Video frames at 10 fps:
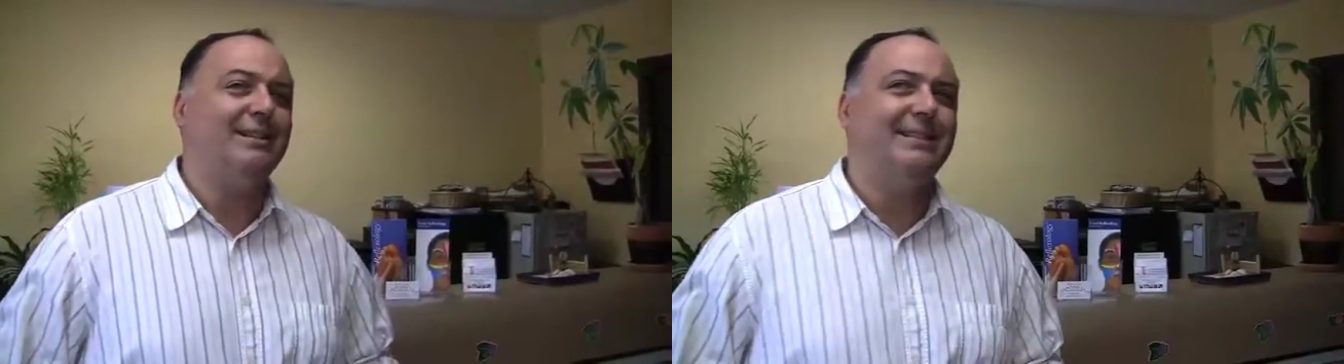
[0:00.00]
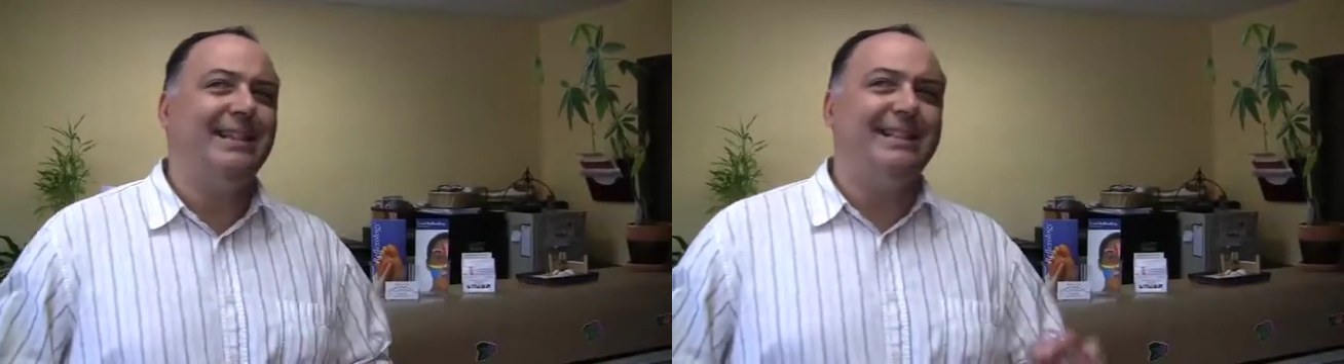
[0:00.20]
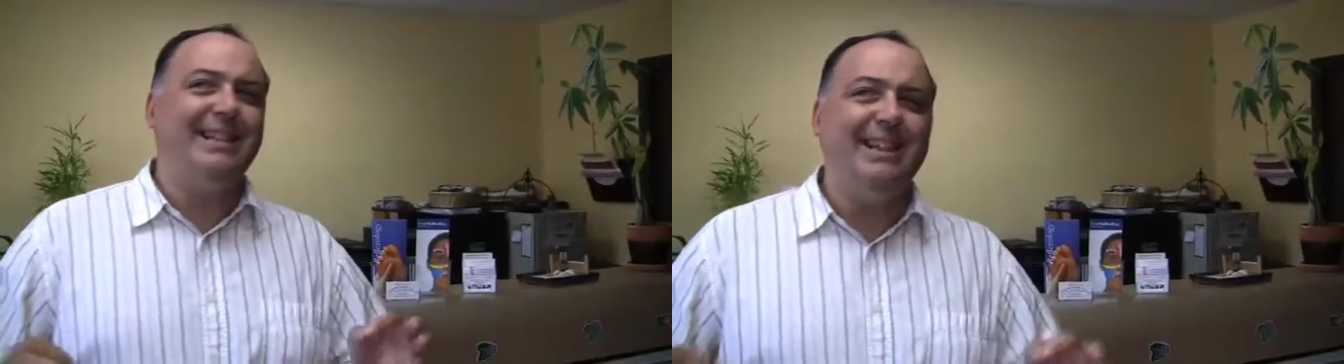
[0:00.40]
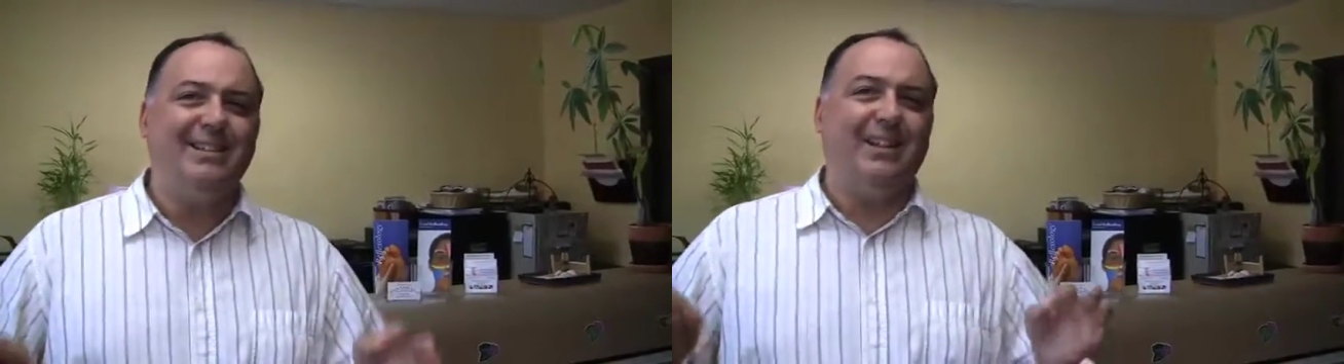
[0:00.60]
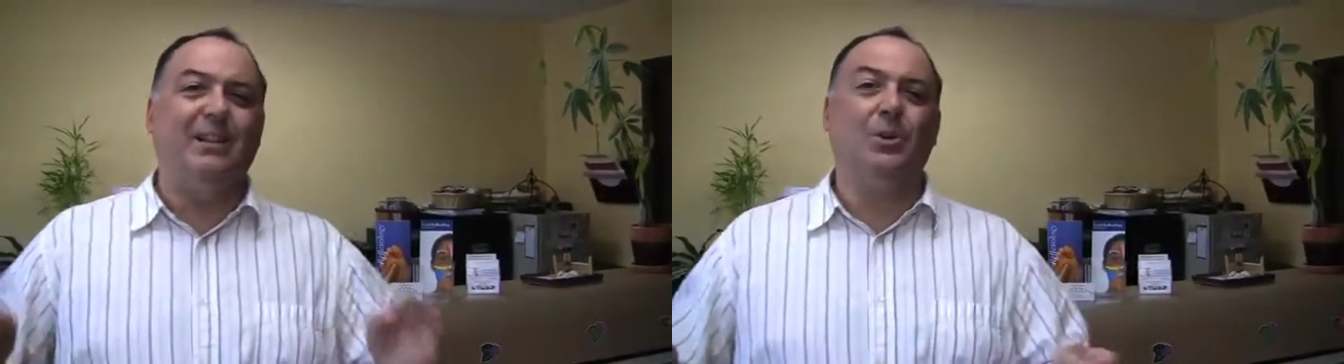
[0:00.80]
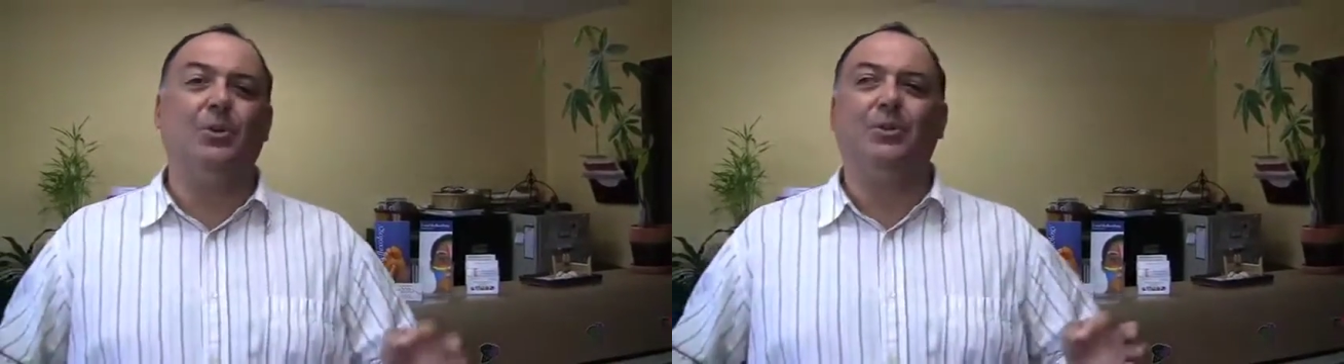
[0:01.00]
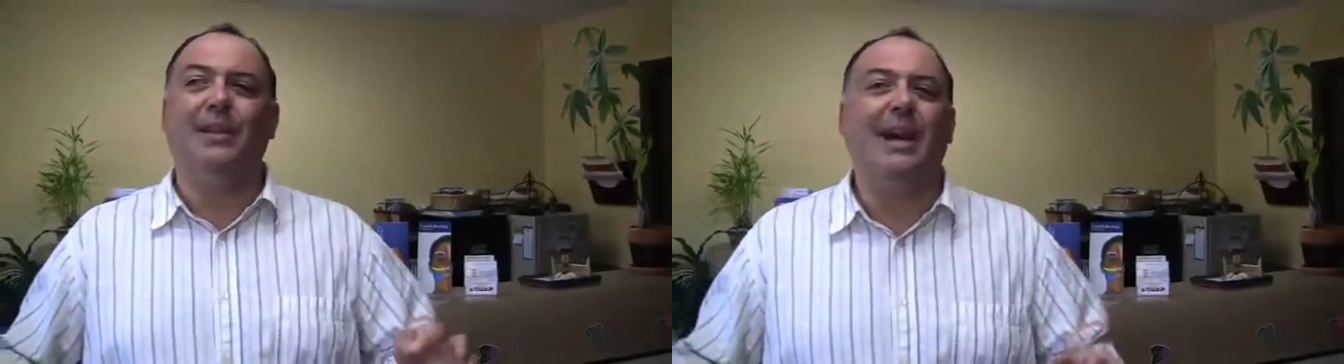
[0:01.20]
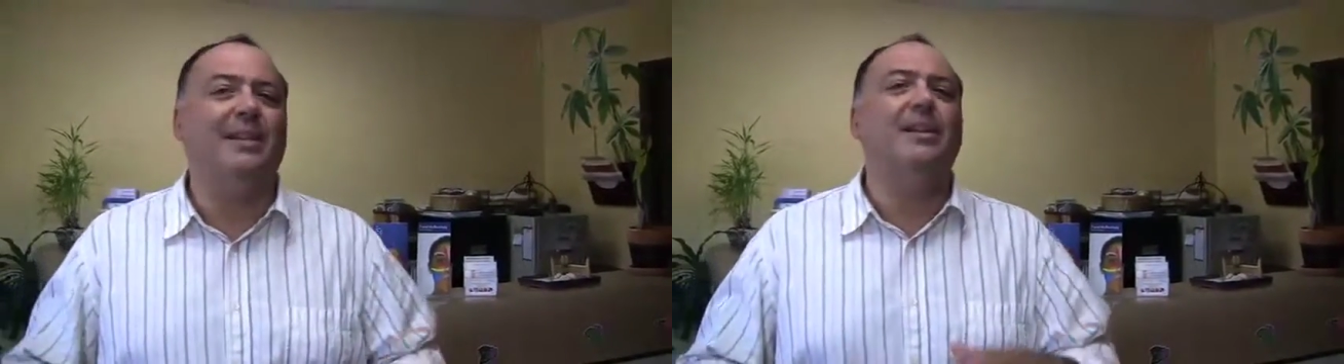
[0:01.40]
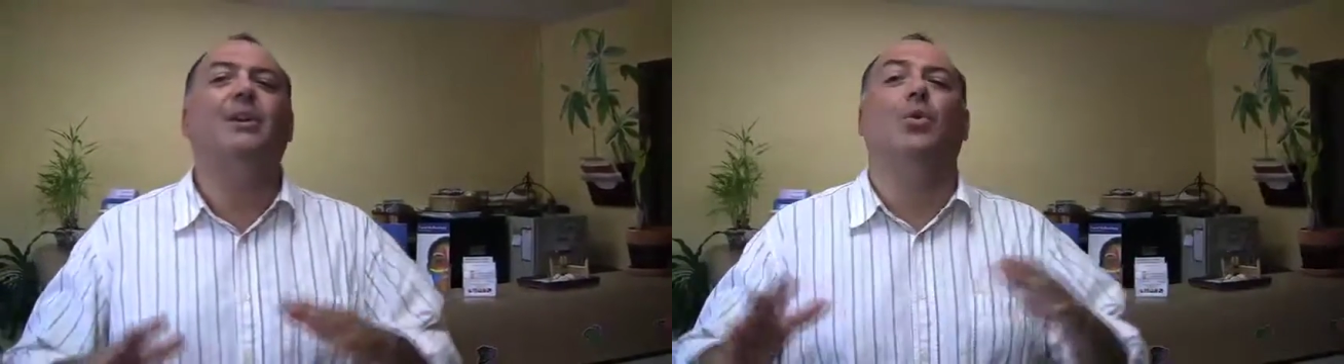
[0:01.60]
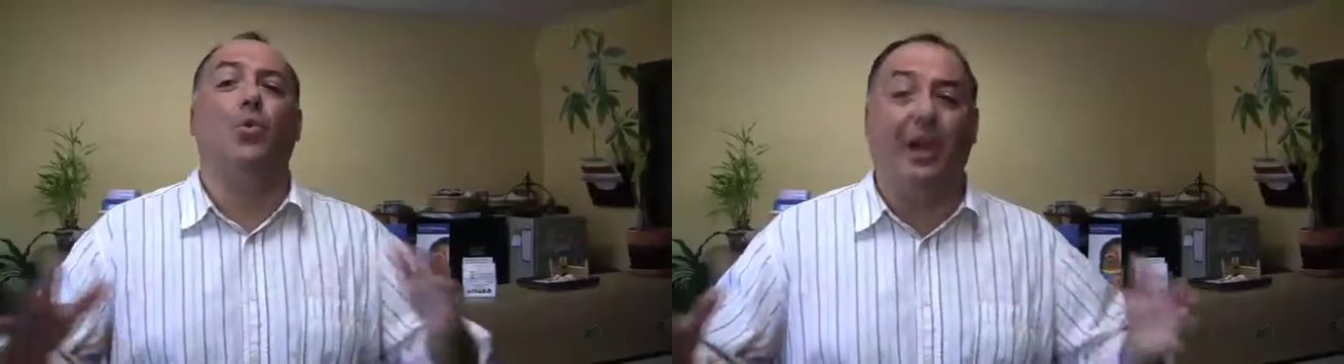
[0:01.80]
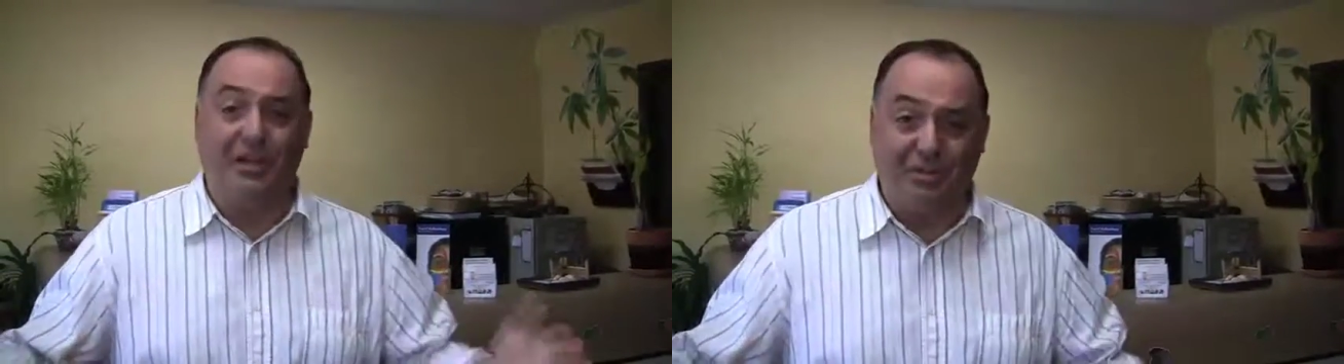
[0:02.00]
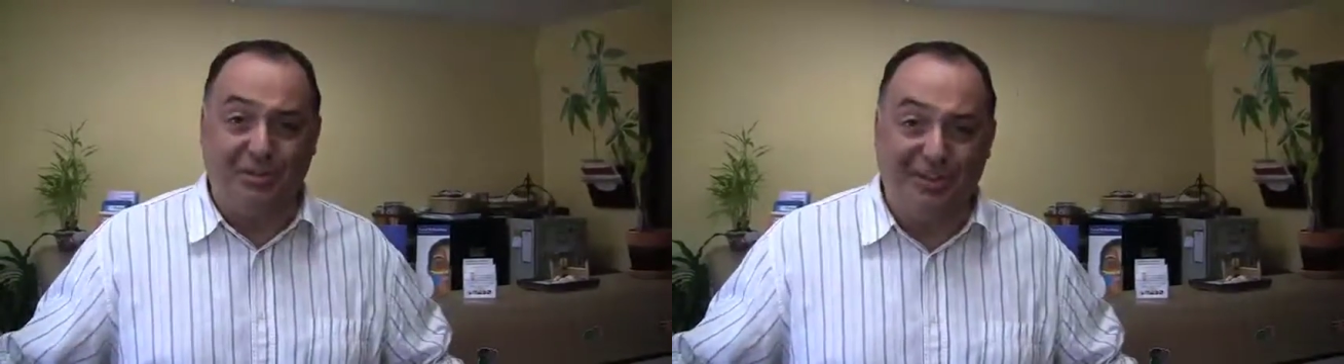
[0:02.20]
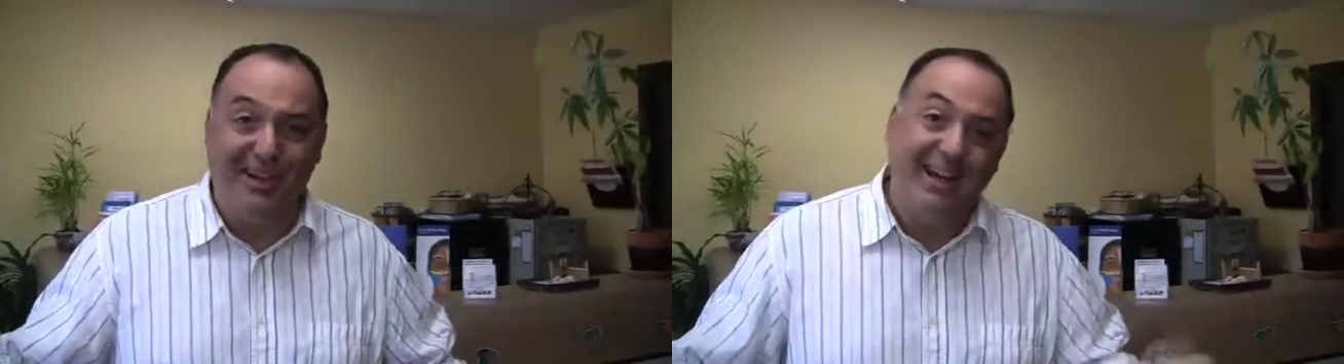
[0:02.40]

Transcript: you need to learn how to take a rest.